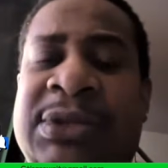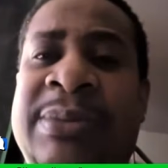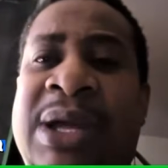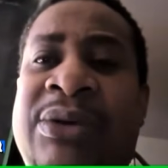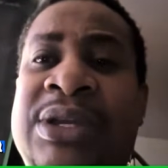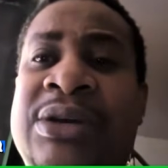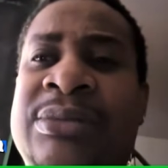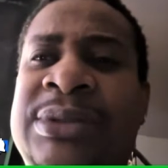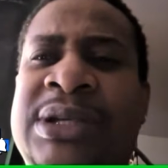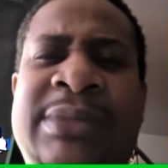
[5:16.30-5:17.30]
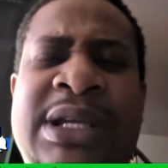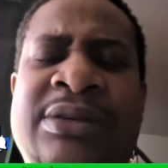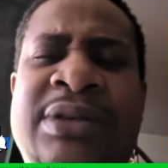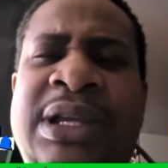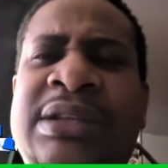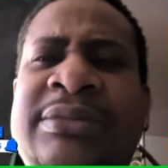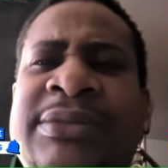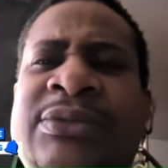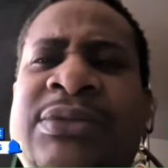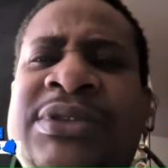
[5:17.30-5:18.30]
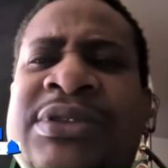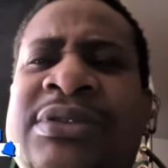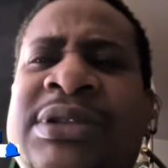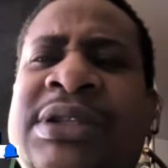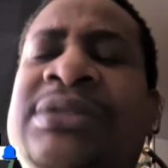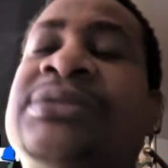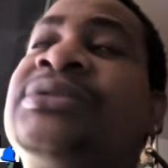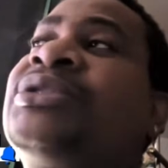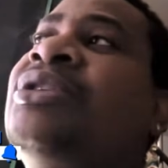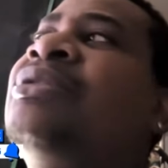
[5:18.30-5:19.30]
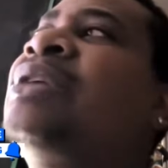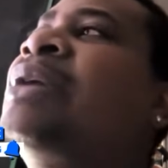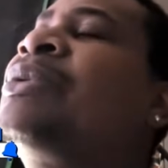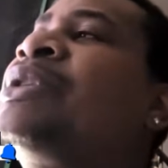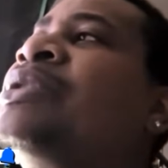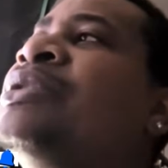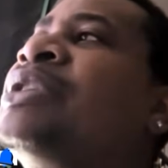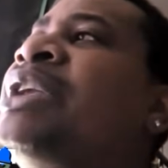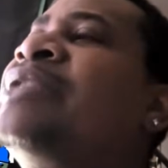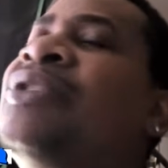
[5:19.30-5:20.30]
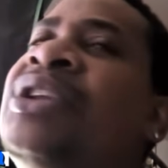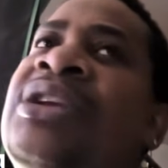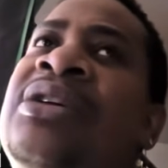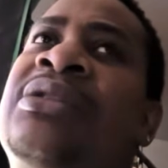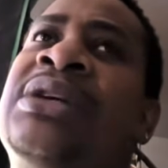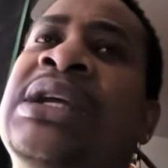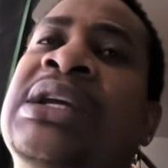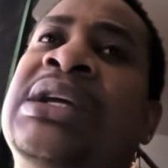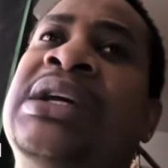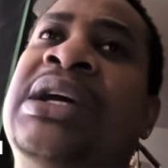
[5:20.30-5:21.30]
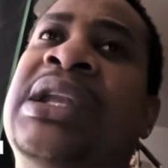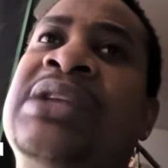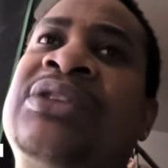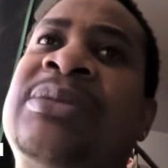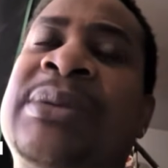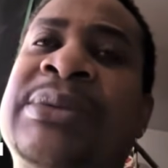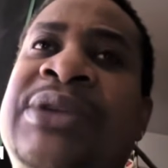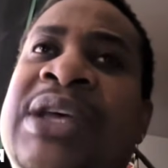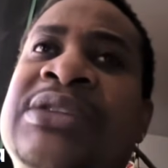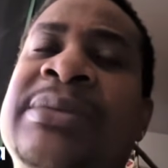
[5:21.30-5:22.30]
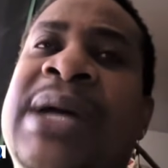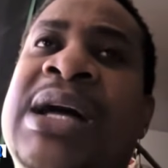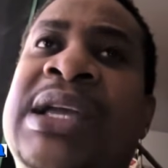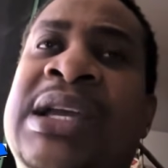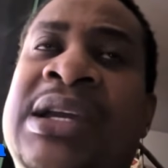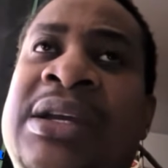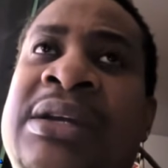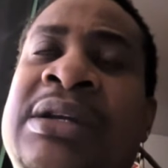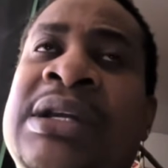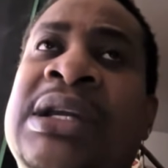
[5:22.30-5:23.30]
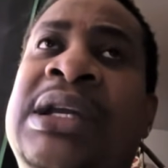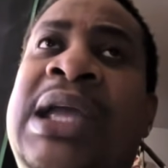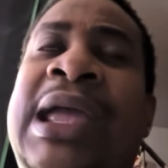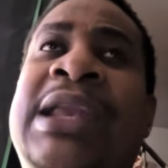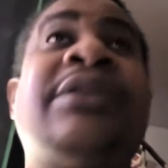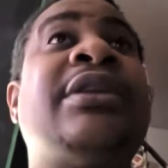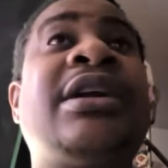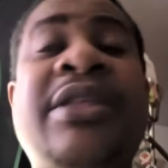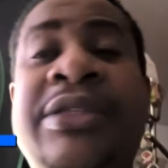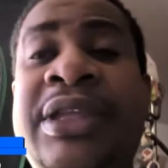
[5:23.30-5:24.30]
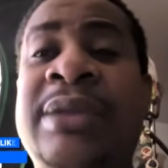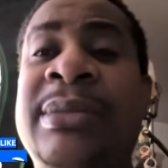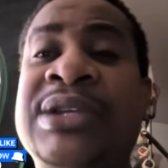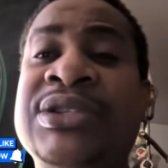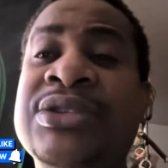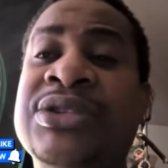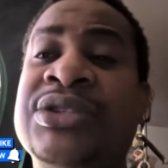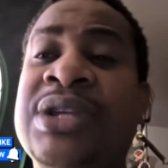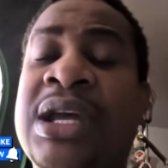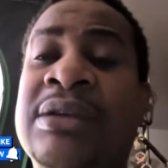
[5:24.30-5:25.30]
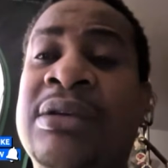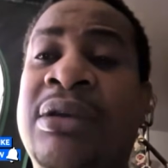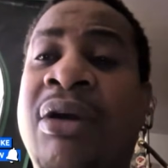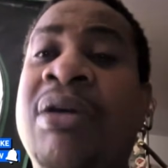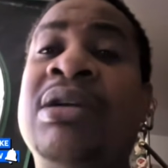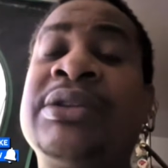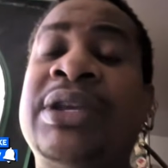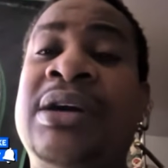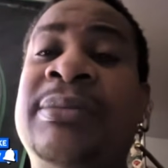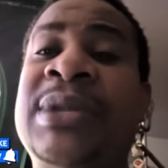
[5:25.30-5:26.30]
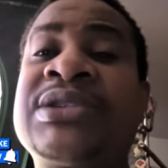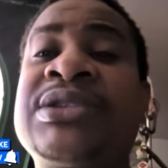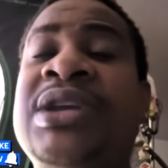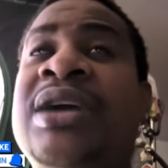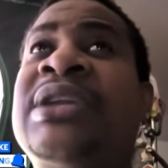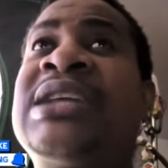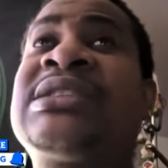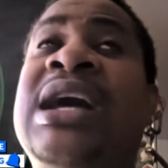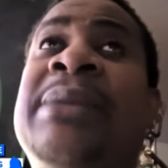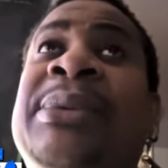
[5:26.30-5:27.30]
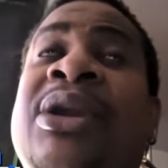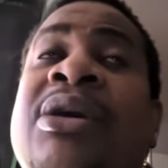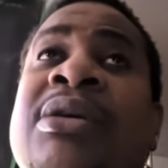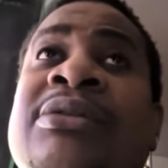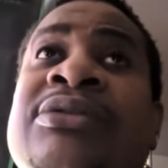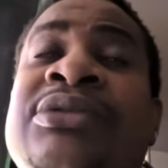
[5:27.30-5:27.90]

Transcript: about help, and I'm like, okay, what's going on? So I went to go look at the video, and I seen people was asking about air. And another thing, make sure that you're not all of y'all. Make sure y'all not topping off